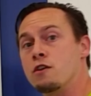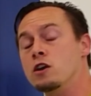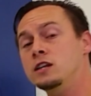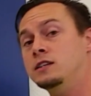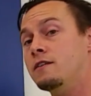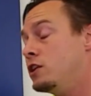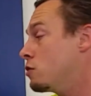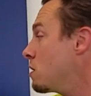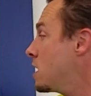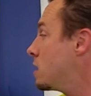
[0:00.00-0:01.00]

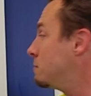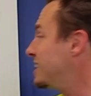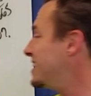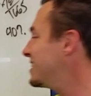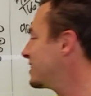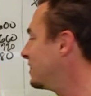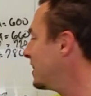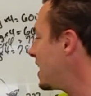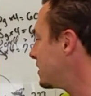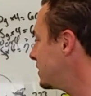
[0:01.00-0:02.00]
37 grams is
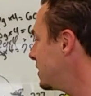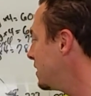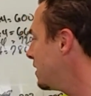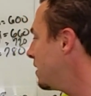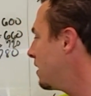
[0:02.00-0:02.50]
less